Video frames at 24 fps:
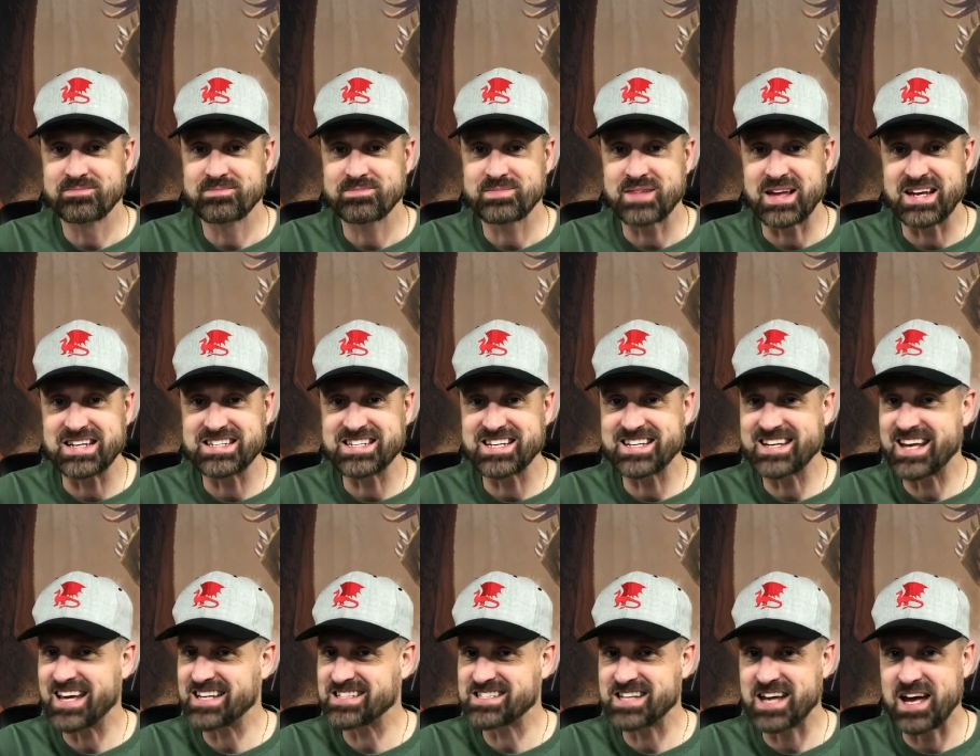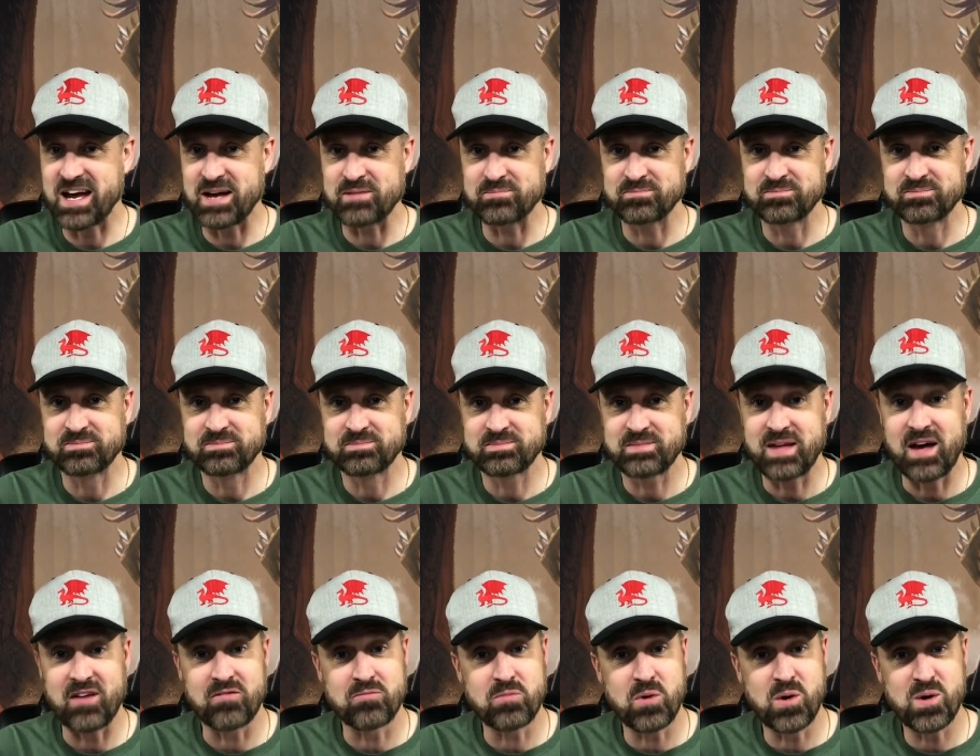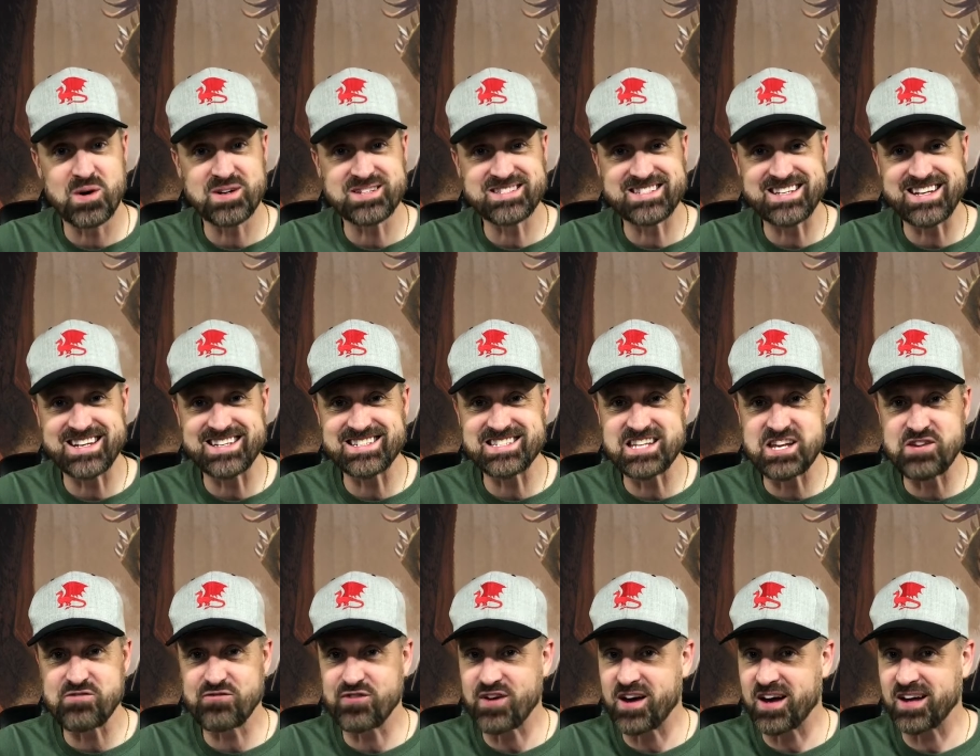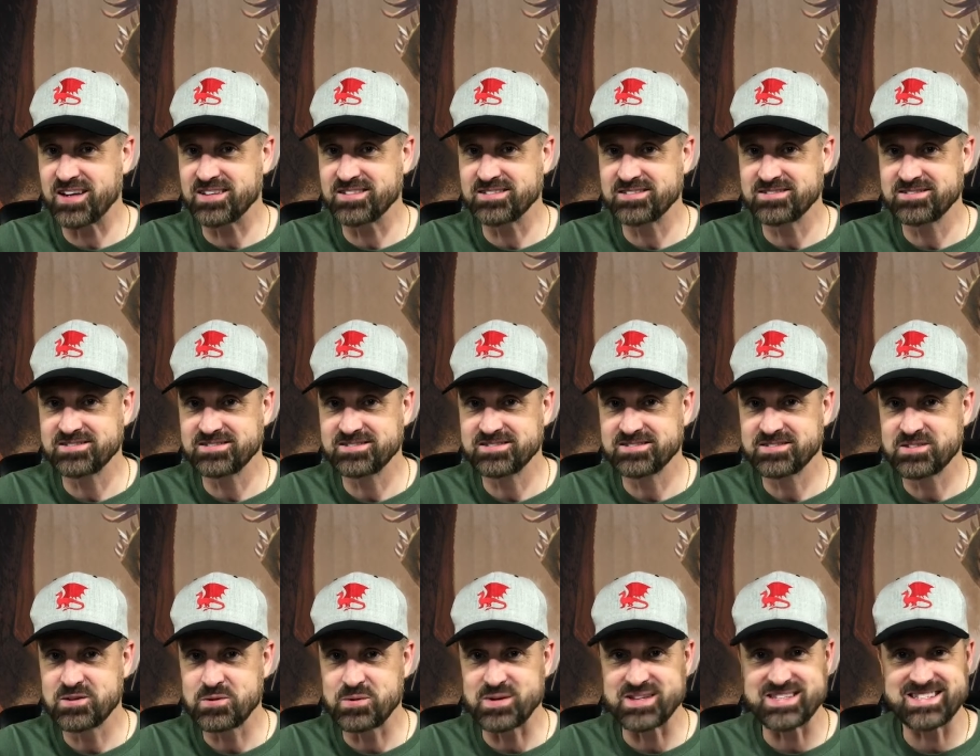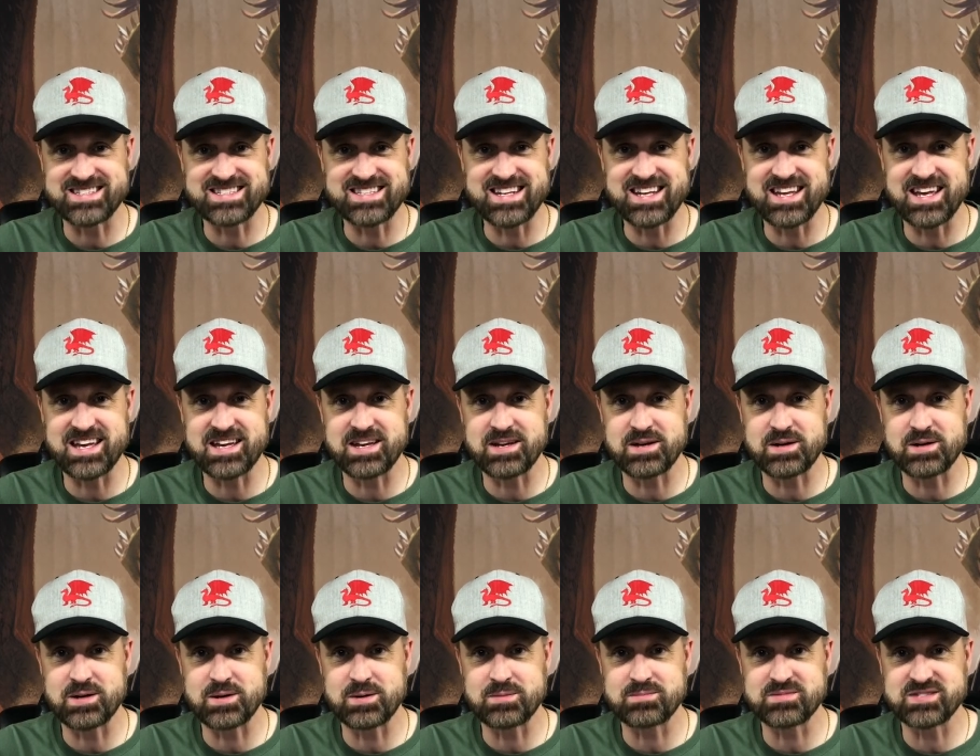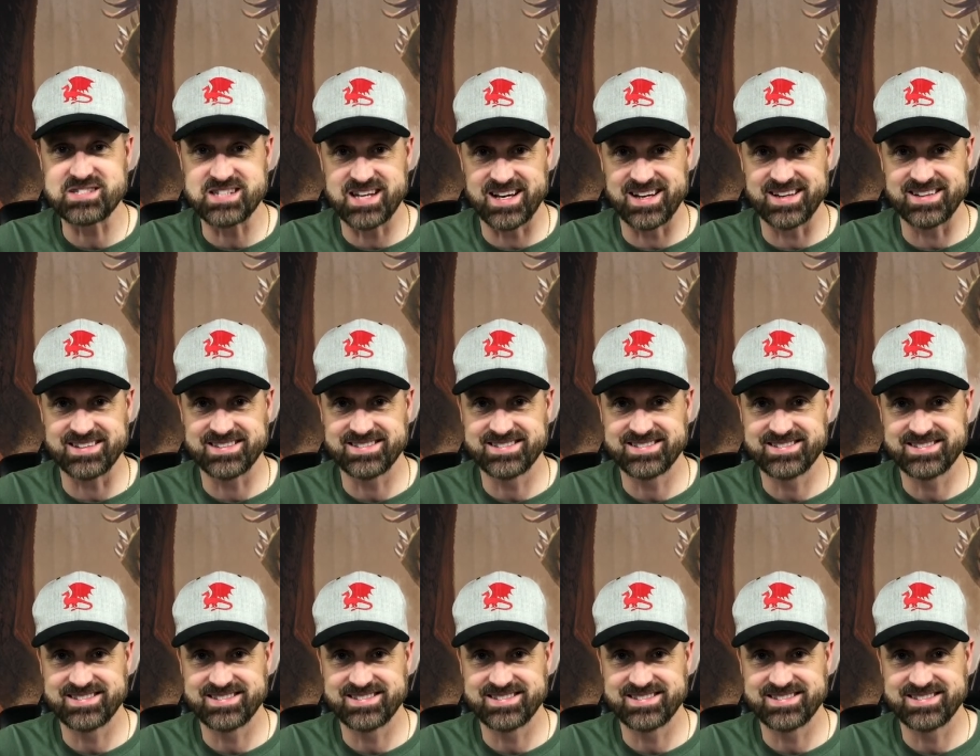And until next time, have more D&D fun with DM Done.